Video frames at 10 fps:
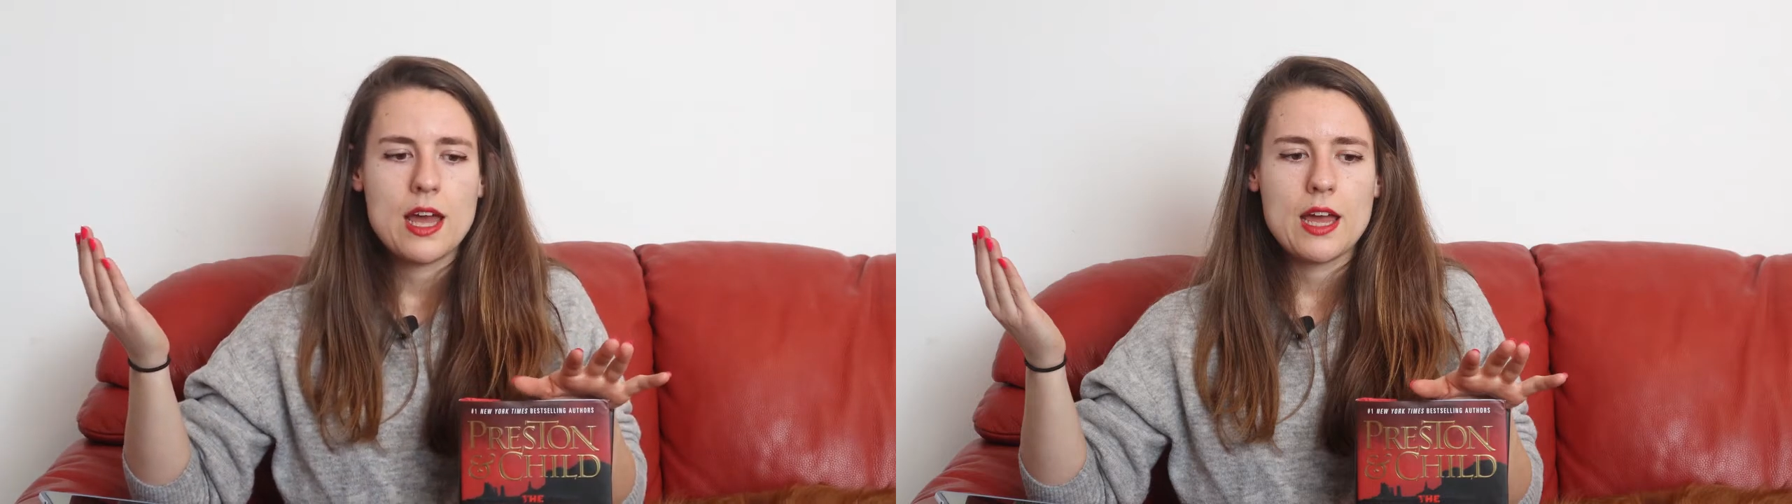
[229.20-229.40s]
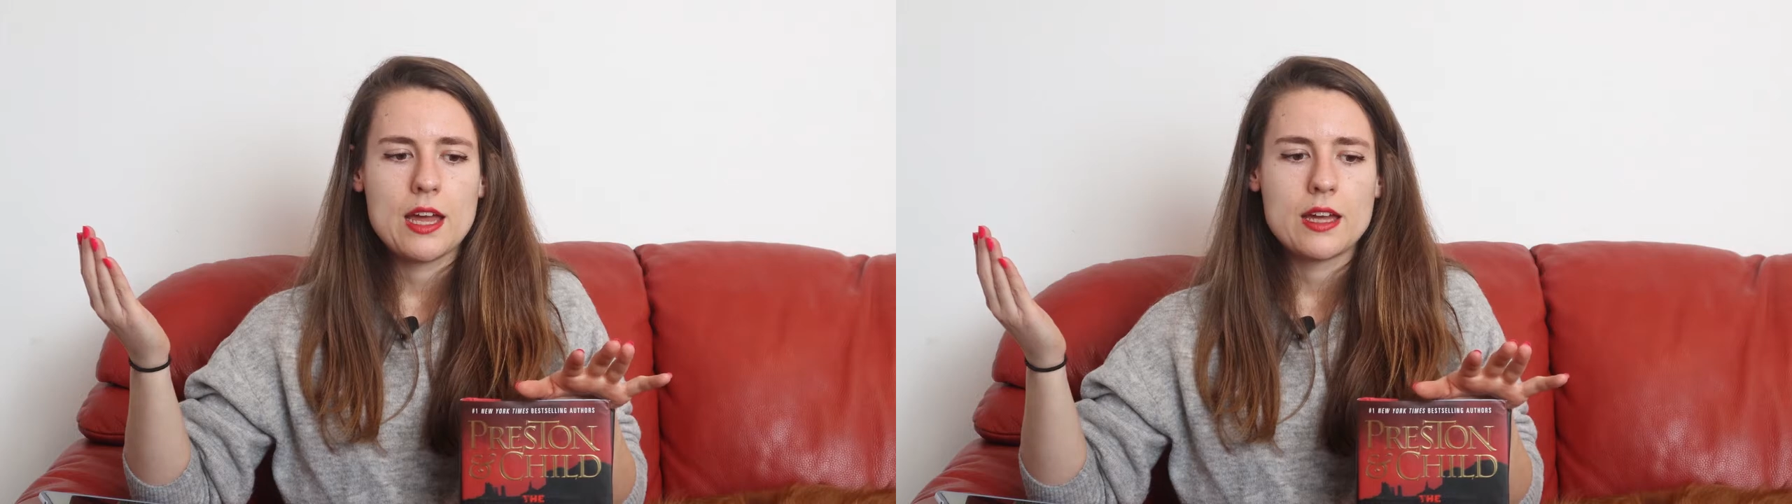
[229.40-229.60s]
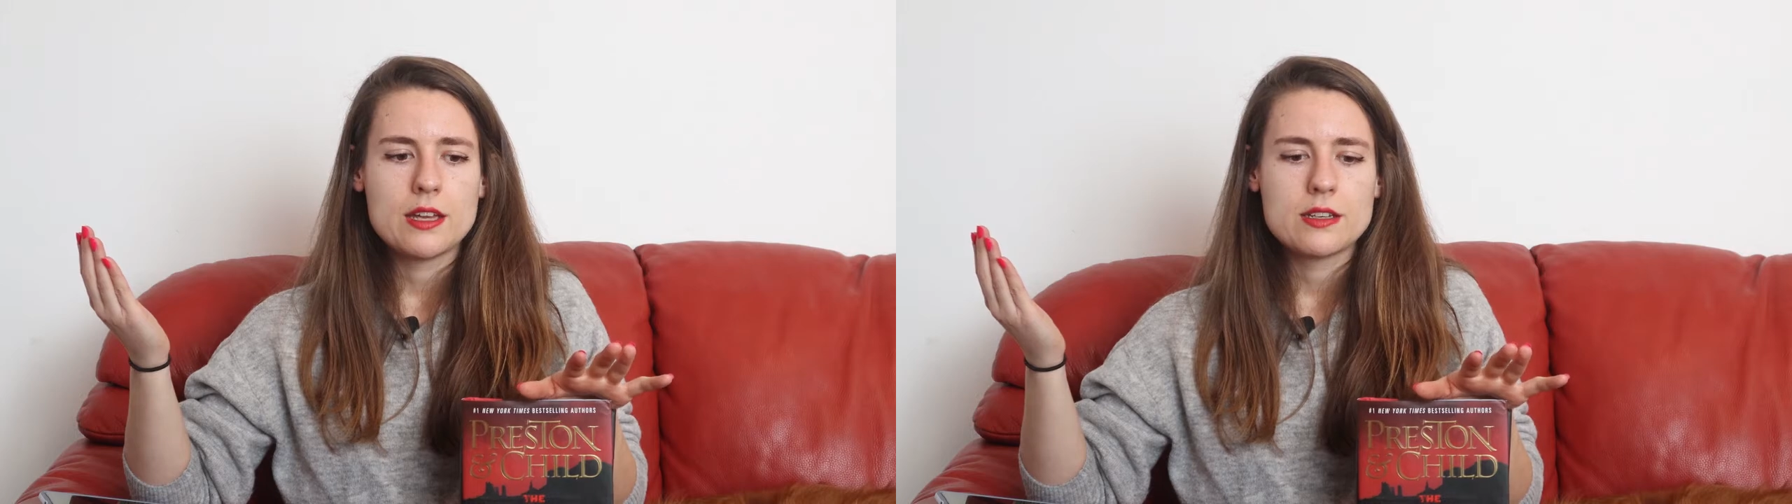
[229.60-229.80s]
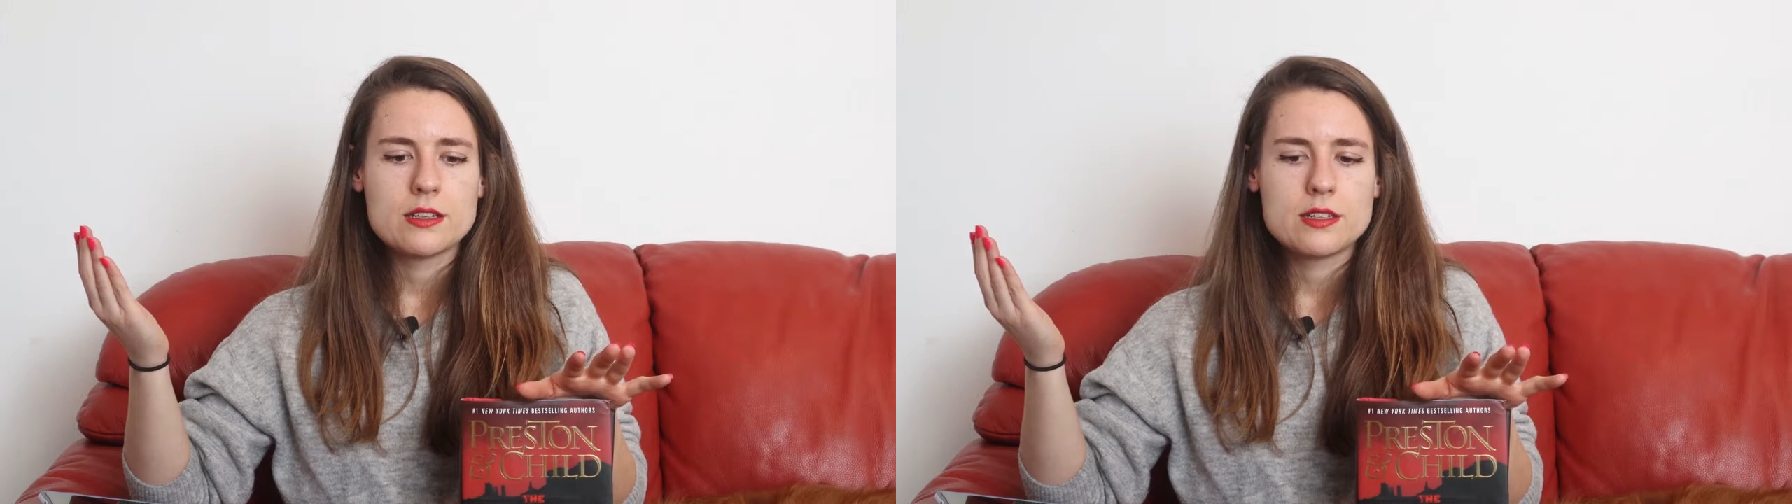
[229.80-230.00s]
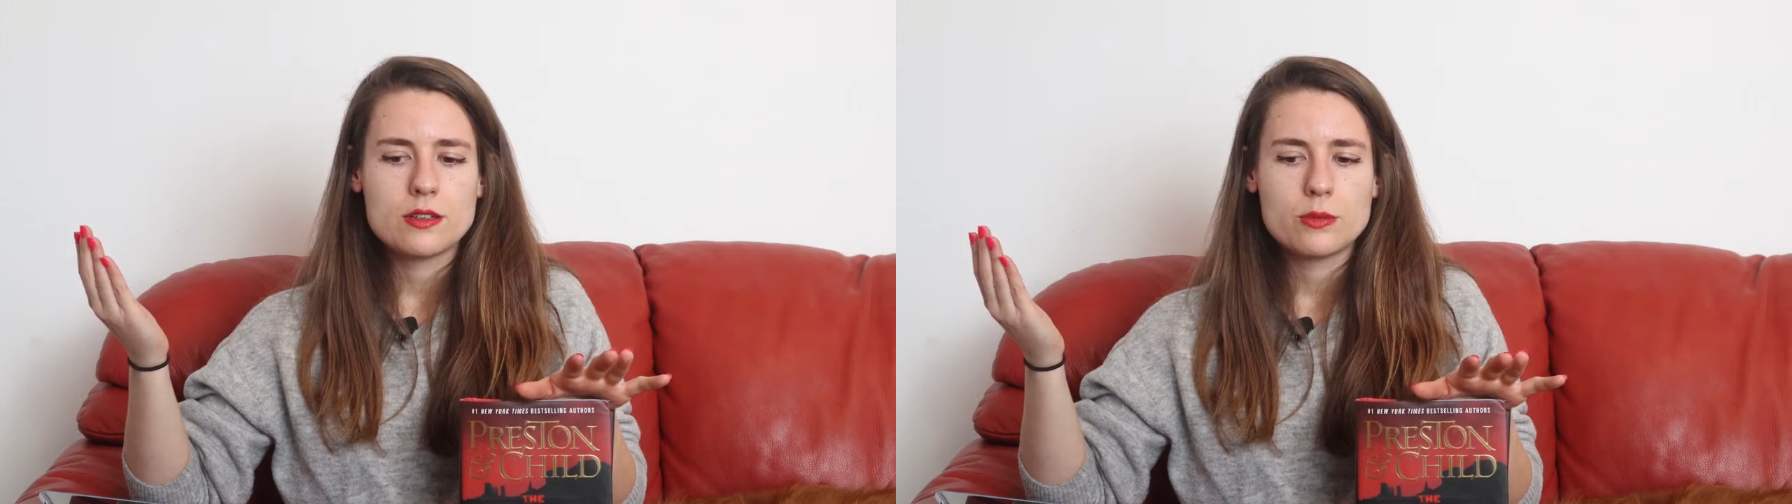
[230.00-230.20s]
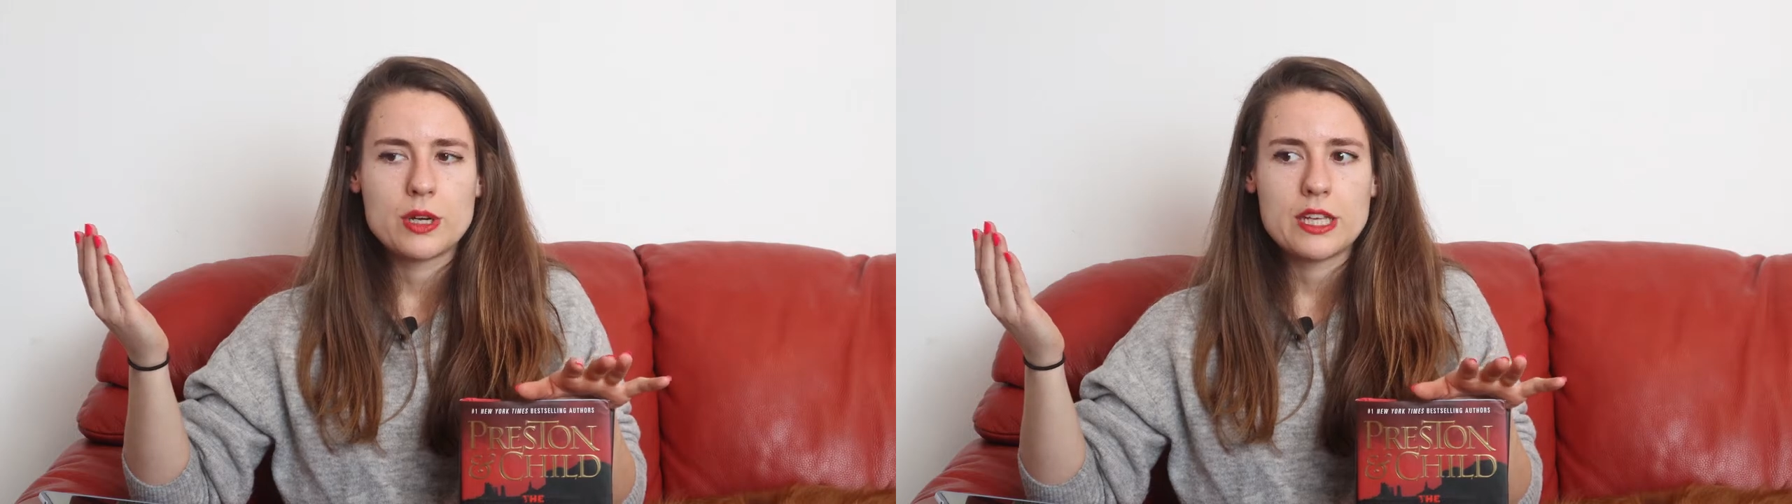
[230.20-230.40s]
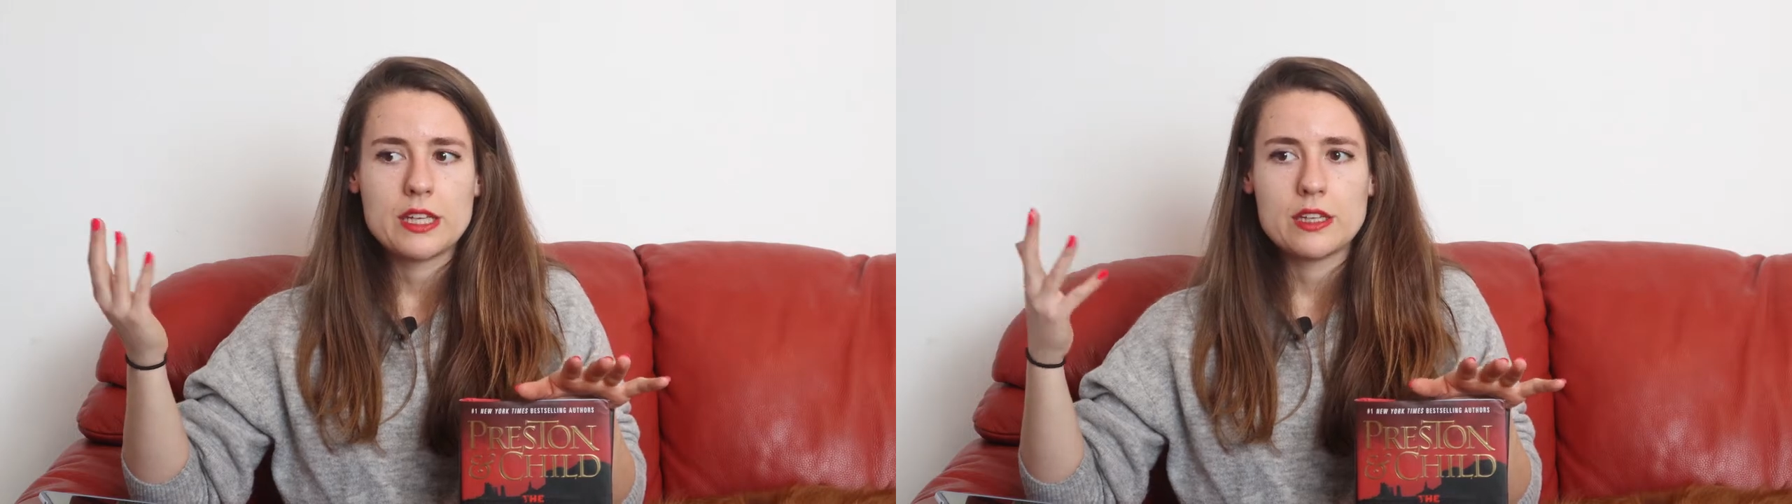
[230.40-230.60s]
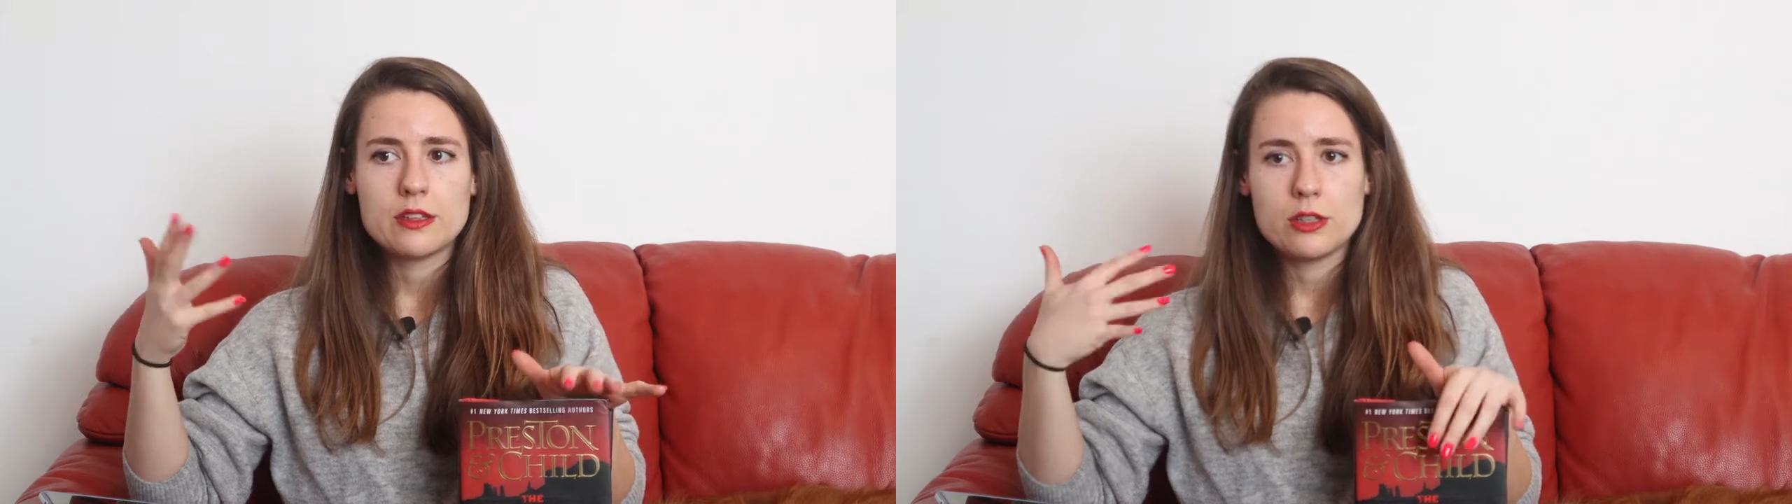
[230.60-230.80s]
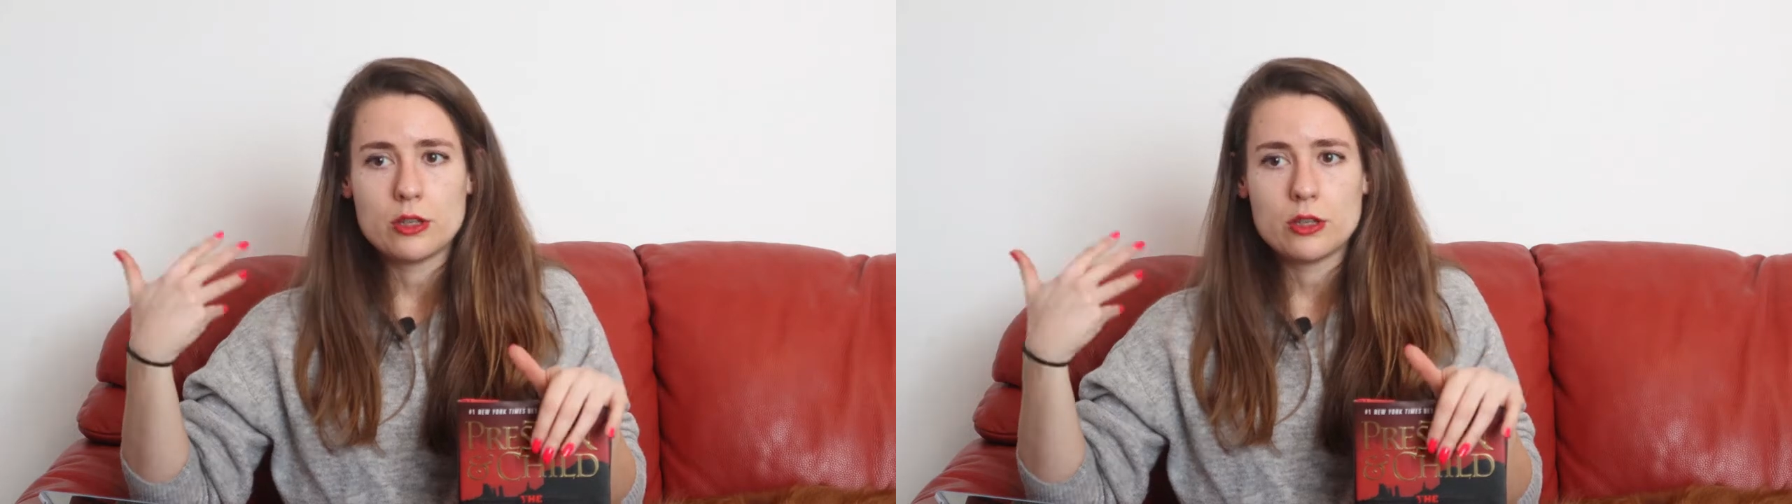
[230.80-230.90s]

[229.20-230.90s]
And when he,